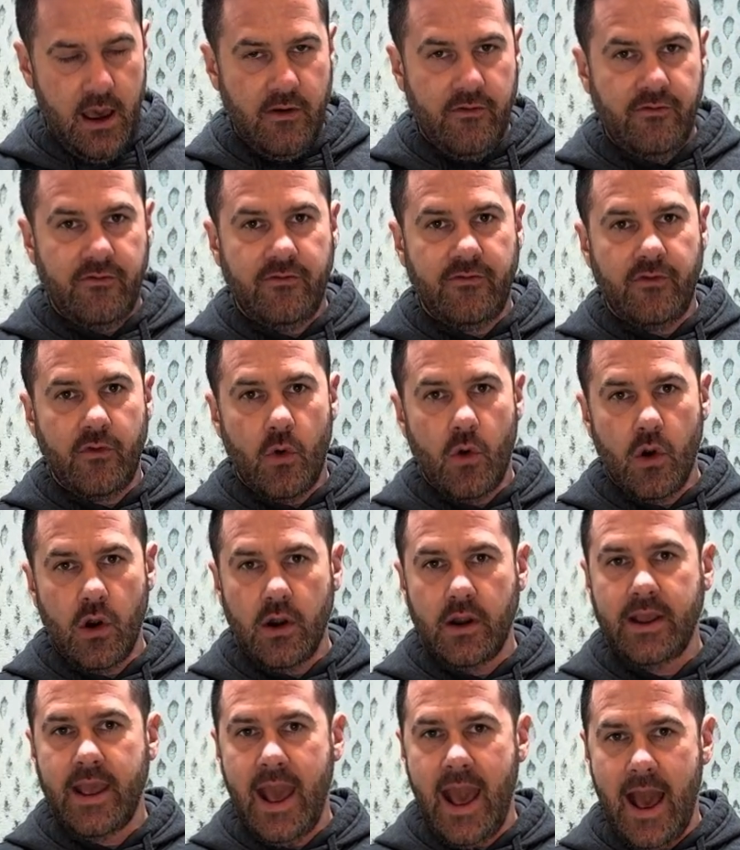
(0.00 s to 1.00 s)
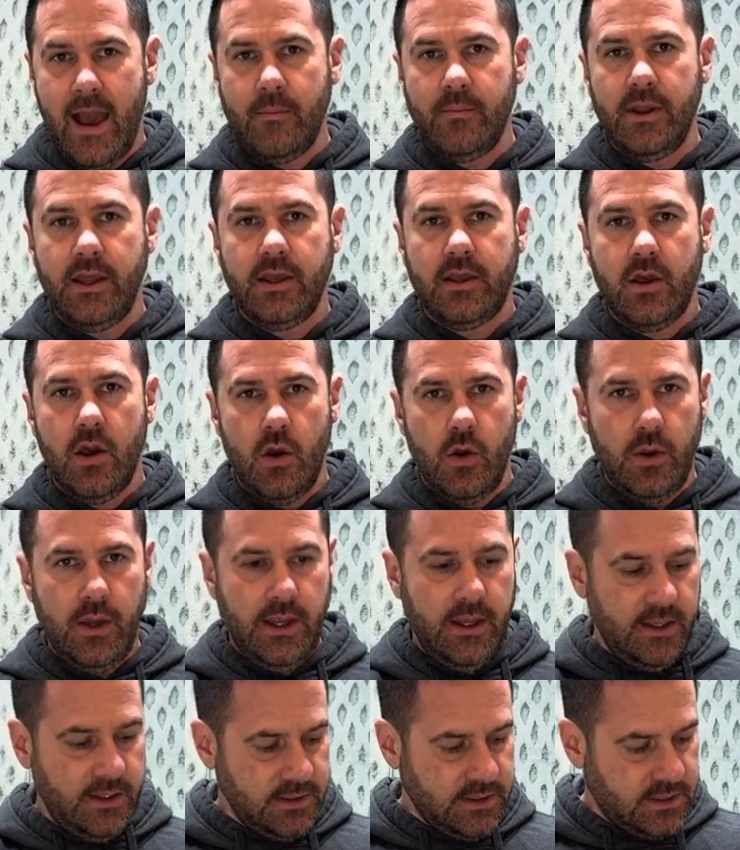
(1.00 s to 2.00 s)
for cabinet
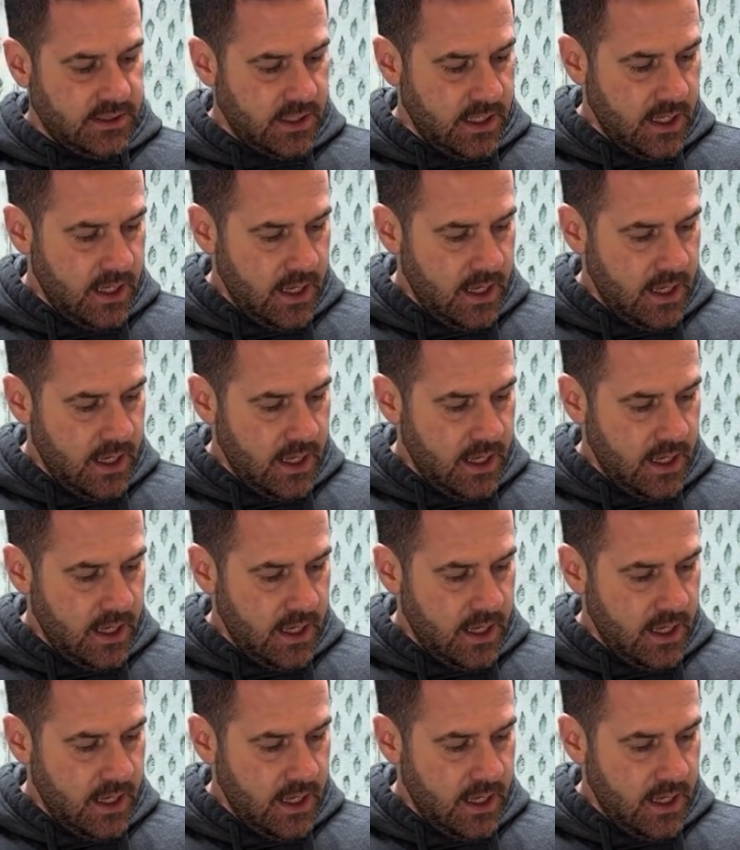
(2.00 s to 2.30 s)
coatings,